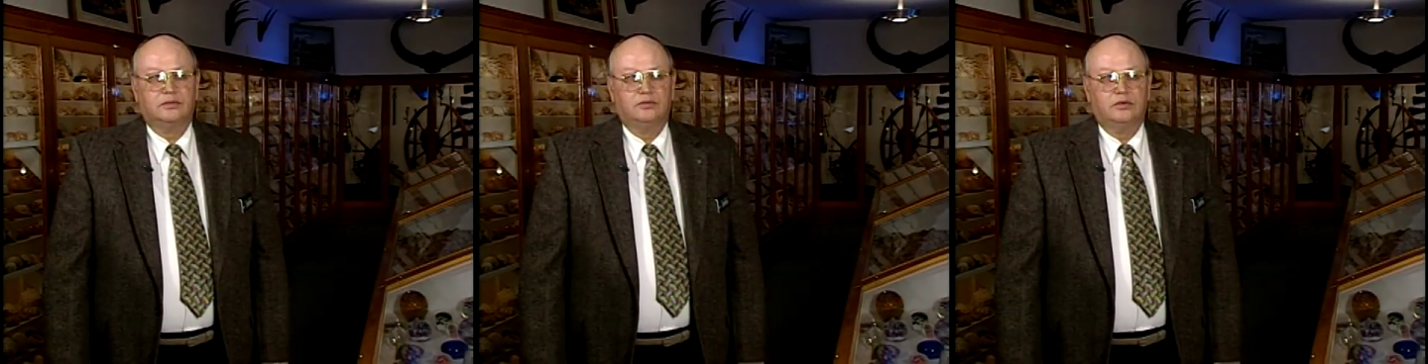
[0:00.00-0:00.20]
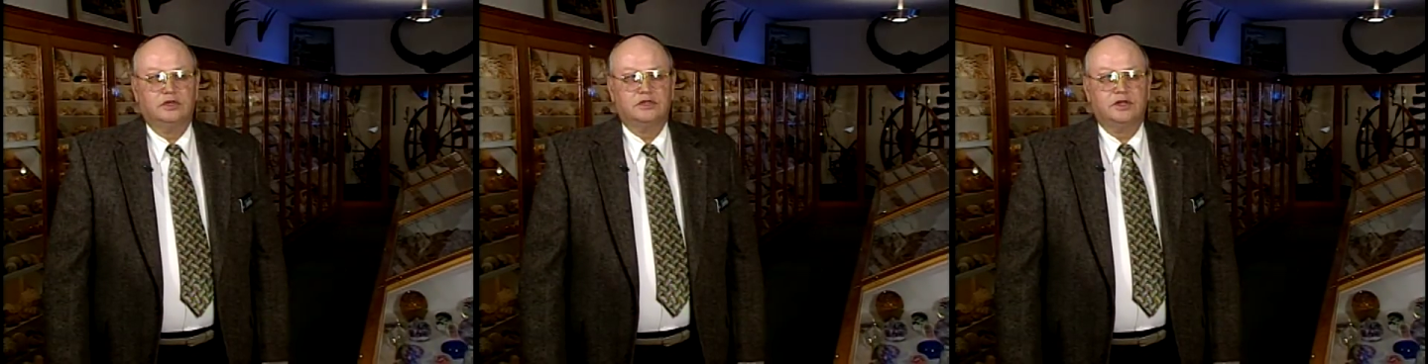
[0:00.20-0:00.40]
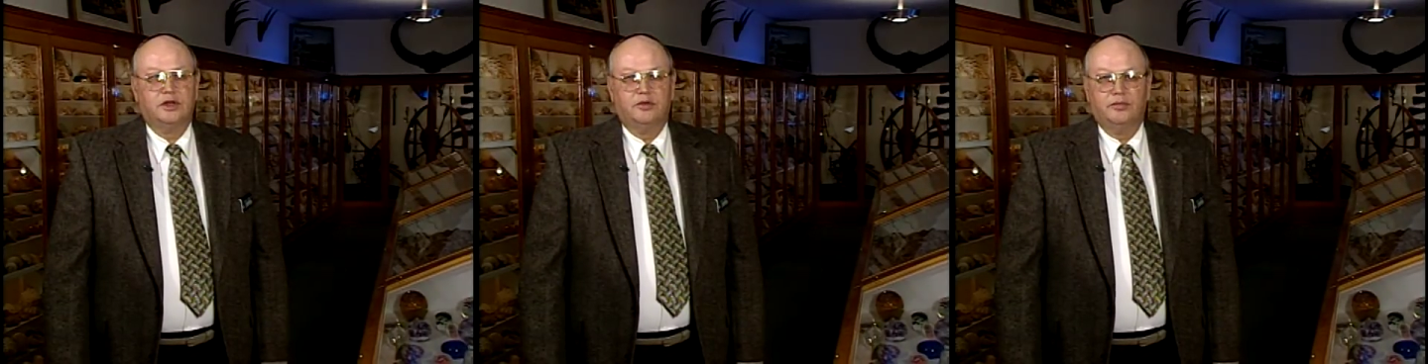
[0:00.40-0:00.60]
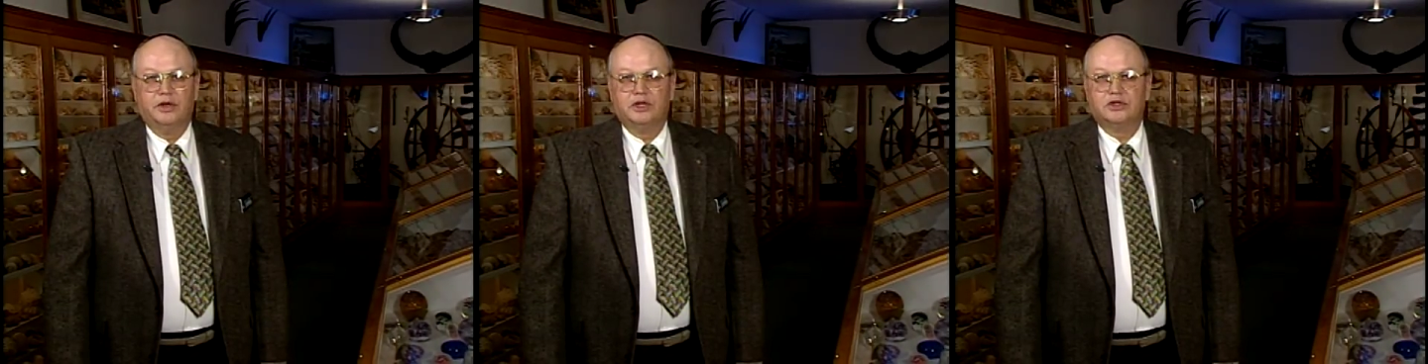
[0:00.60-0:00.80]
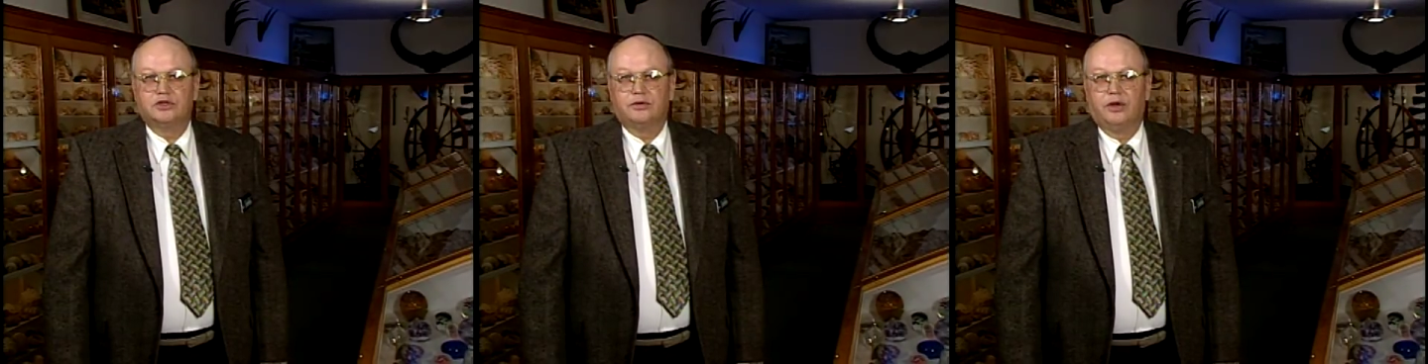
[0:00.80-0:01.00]
was the
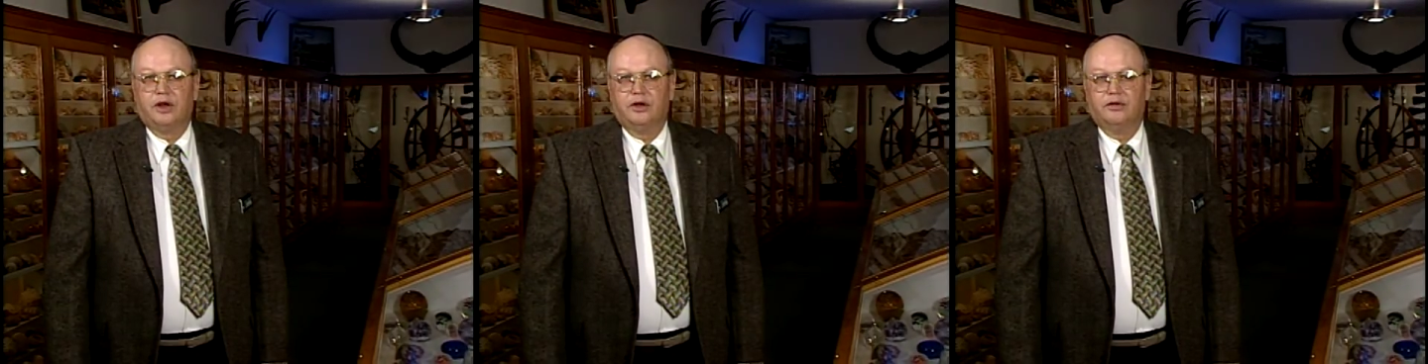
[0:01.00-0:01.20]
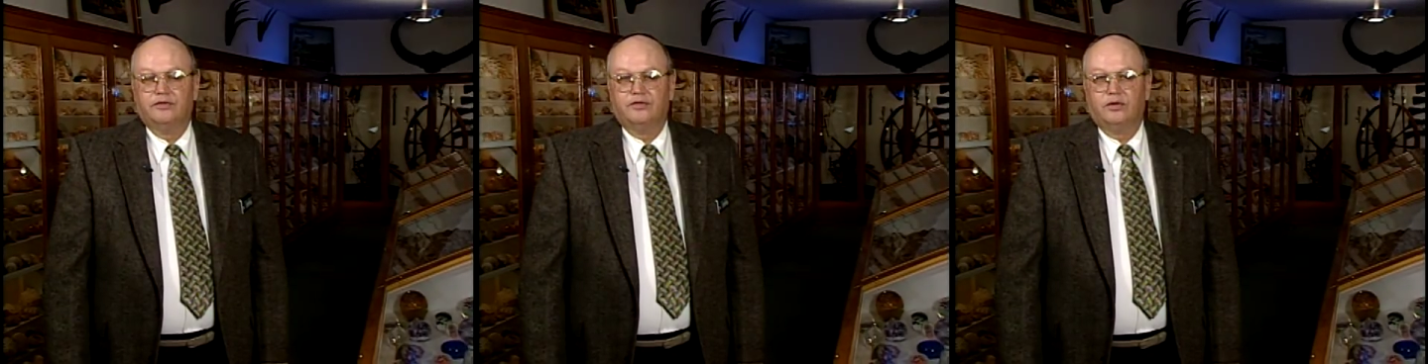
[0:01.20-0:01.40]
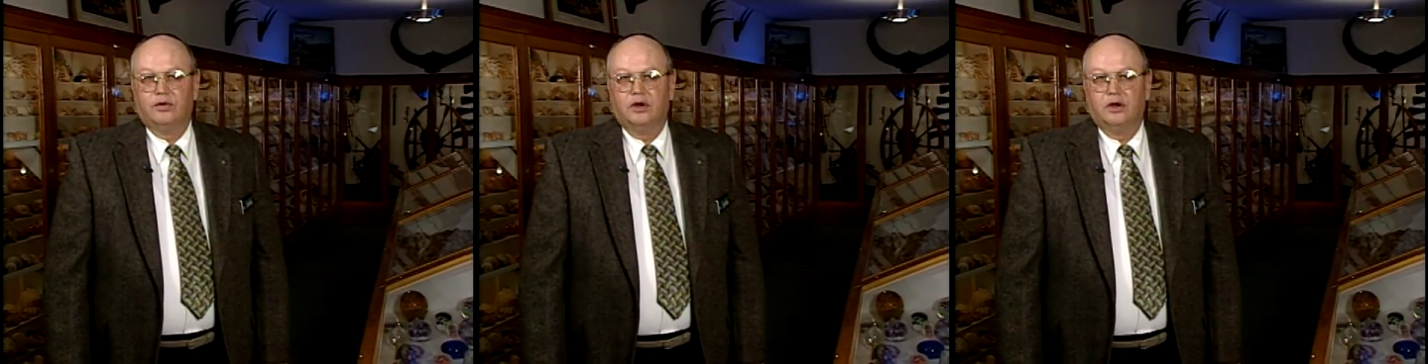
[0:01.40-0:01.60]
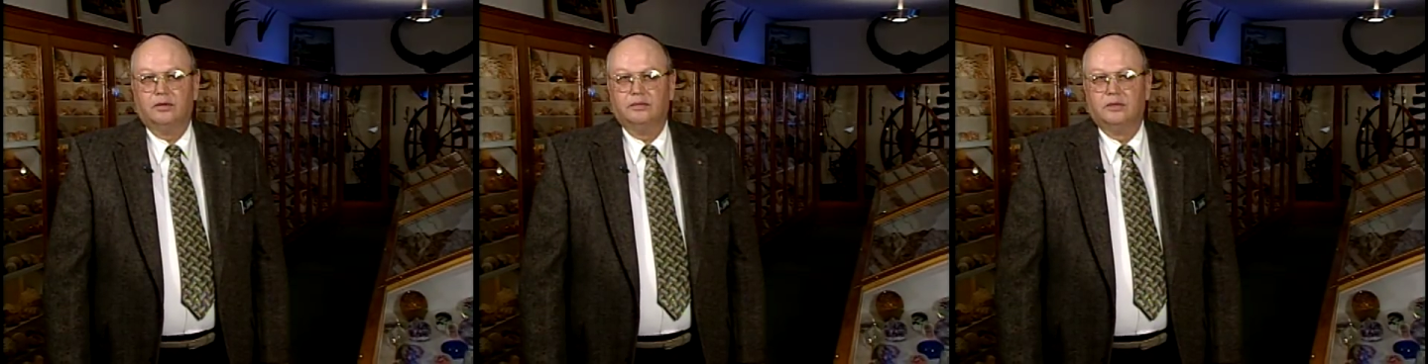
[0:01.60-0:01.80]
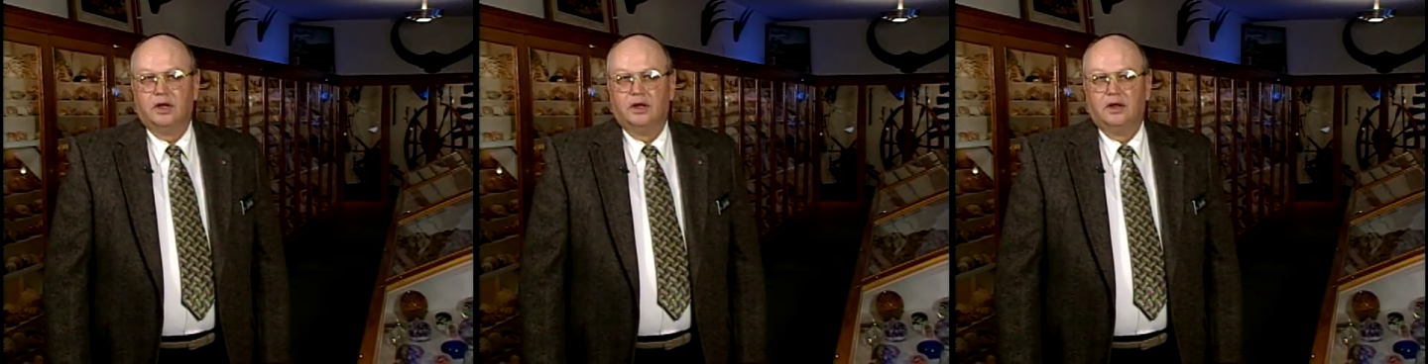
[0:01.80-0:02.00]
administrator for
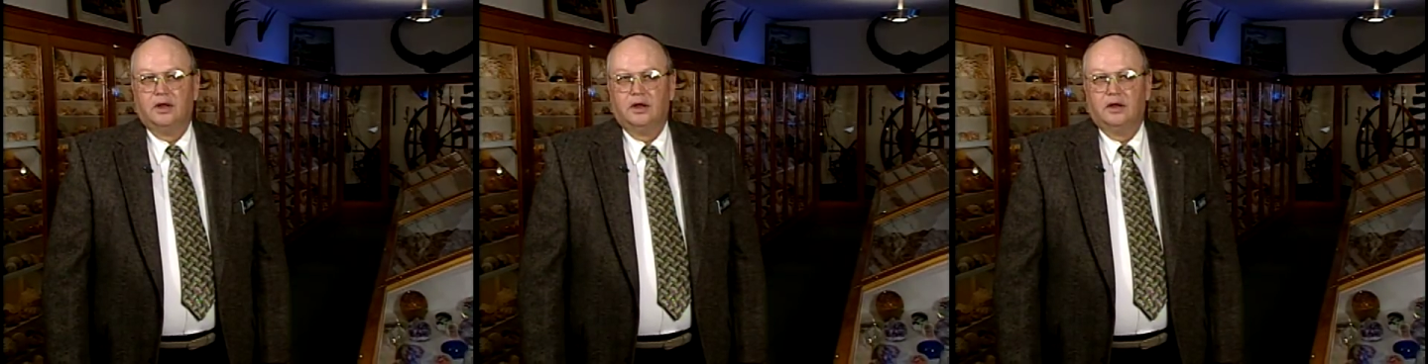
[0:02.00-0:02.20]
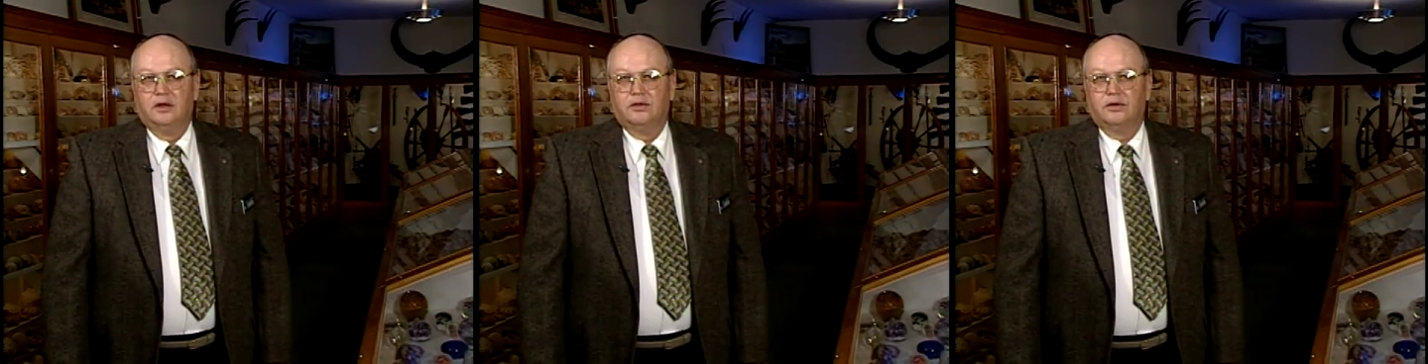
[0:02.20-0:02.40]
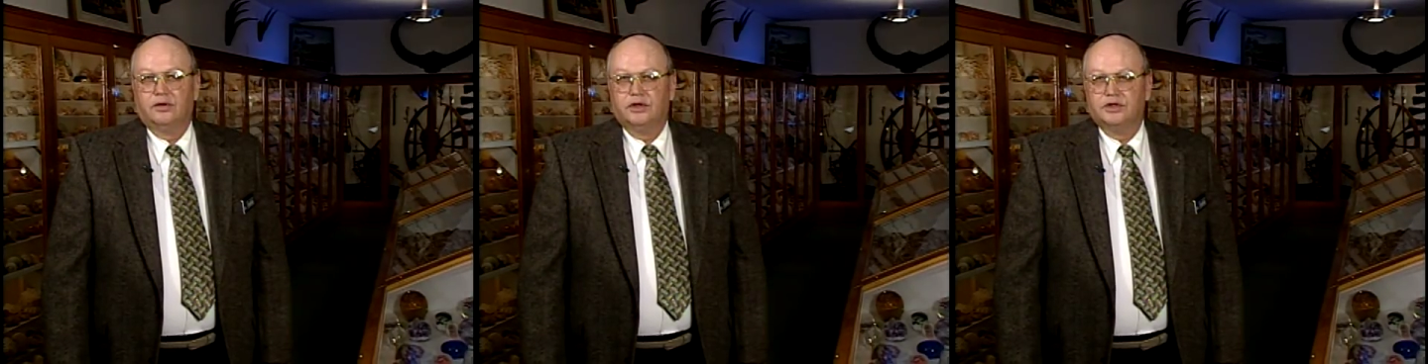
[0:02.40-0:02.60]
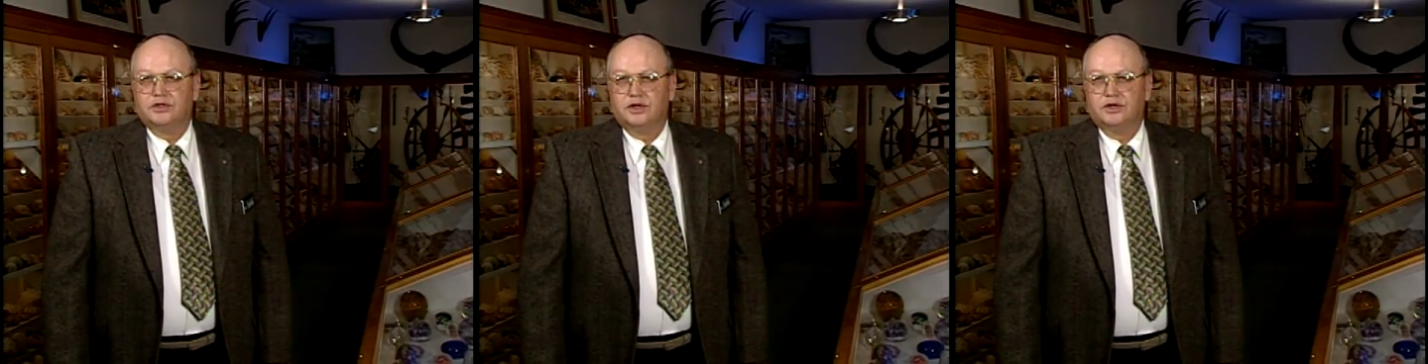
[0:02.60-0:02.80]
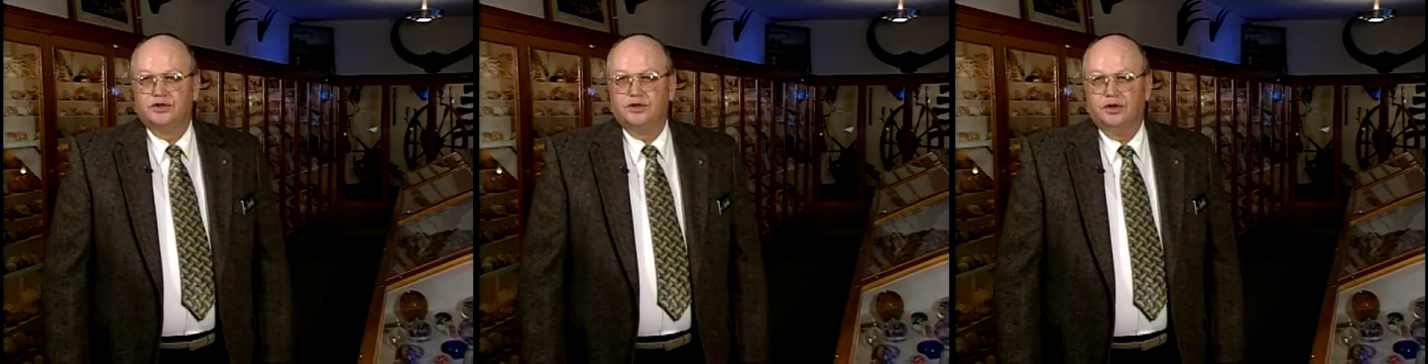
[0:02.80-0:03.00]

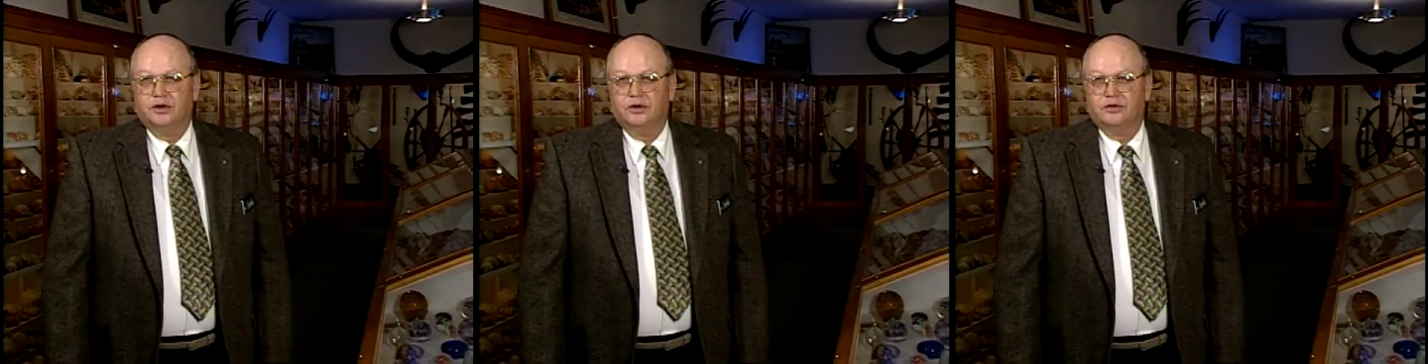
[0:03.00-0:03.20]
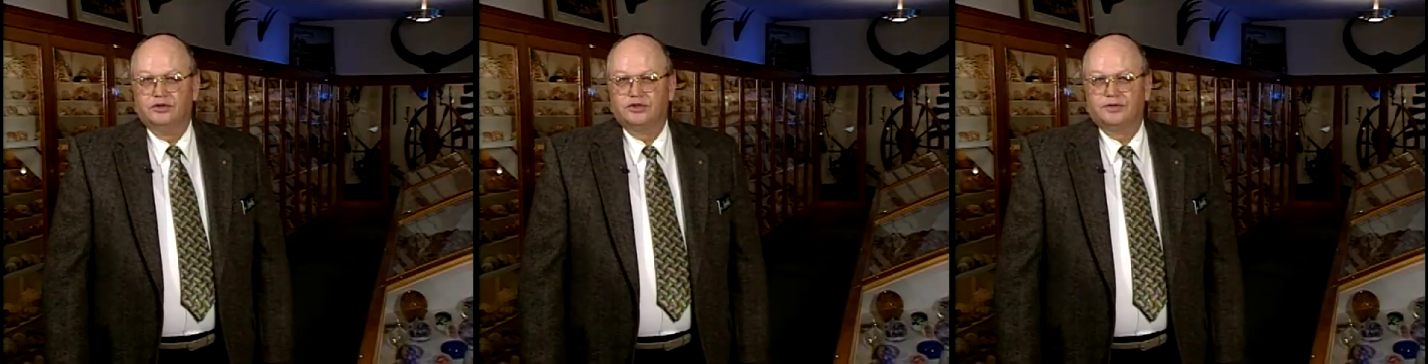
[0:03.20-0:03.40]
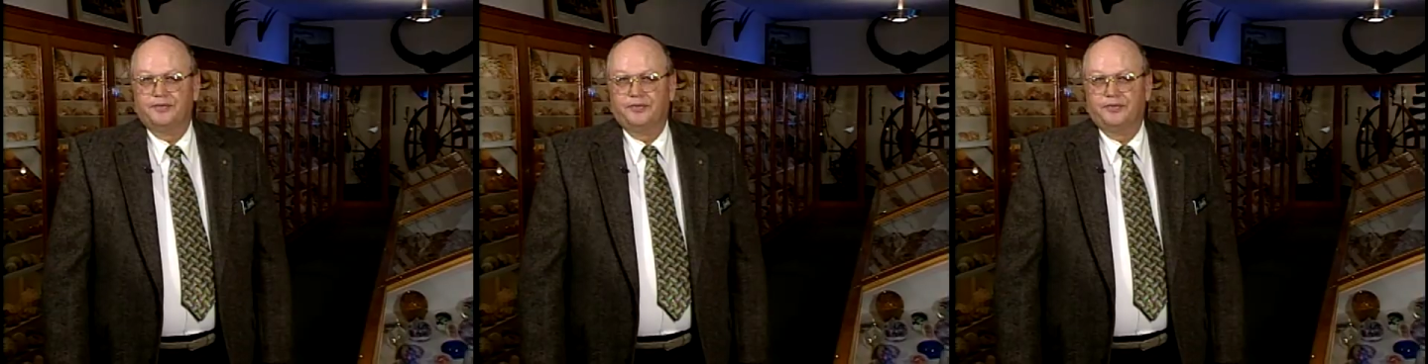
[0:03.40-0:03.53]
thirty-six years,